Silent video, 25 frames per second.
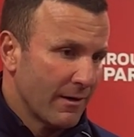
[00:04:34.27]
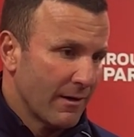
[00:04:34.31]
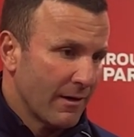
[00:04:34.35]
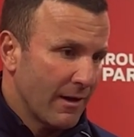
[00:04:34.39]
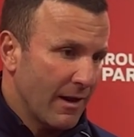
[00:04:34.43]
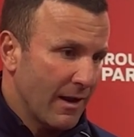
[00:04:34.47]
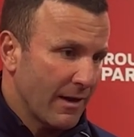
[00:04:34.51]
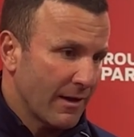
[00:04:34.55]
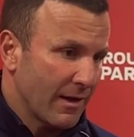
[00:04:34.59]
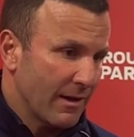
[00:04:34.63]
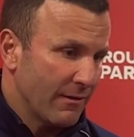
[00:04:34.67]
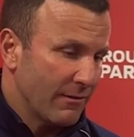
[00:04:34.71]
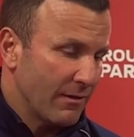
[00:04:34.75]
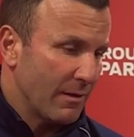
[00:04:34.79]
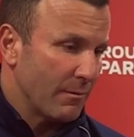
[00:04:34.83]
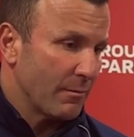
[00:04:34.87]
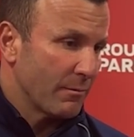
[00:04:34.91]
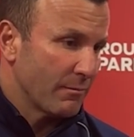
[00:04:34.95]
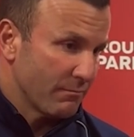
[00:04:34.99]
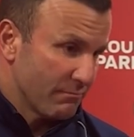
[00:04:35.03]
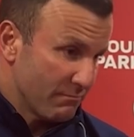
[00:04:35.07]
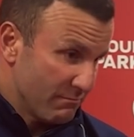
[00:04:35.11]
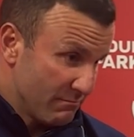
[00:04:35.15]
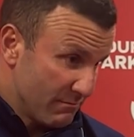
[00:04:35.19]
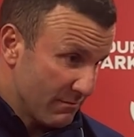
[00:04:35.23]
and give them
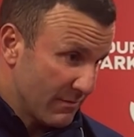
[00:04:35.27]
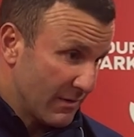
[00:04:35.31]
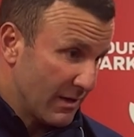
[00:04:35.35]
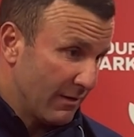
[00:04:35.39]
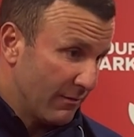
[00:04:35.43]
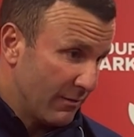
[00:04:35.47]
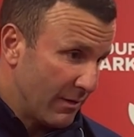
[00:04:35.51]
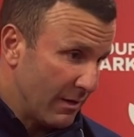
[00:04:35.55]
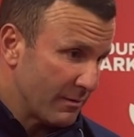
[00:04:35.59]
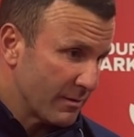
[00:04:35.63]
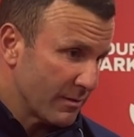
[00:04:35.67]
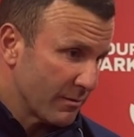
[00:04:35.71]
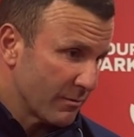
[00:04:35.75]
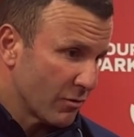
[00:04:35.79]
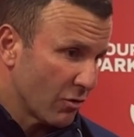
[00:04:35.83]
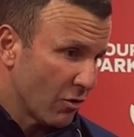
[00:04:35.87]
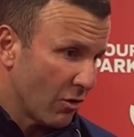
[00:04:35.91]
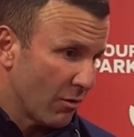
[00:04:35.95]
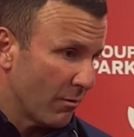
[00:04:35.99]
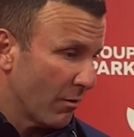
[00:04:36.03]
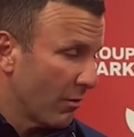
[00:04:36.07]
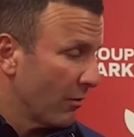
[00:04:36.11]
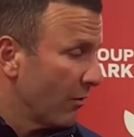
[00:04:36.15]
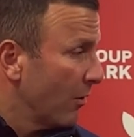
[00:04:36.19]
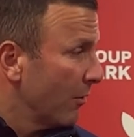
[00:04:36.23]
give them some
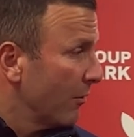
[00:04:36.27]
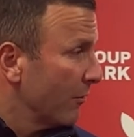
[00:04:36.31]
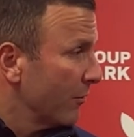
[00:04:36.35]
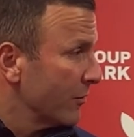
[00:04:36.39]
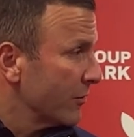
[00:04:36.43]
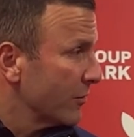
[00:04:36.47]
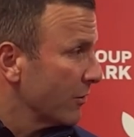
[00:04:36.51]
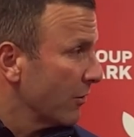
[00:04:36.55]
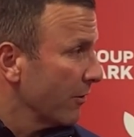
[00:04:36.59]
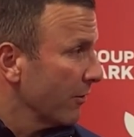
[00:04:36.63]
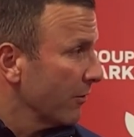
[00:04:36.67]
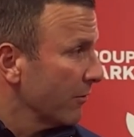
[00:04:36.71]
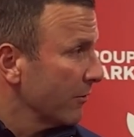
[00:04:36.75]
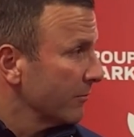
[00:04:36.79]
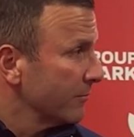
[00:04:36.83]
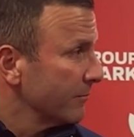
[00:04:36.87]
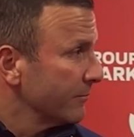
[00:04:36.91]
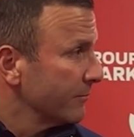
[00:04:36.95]
time on the sideline.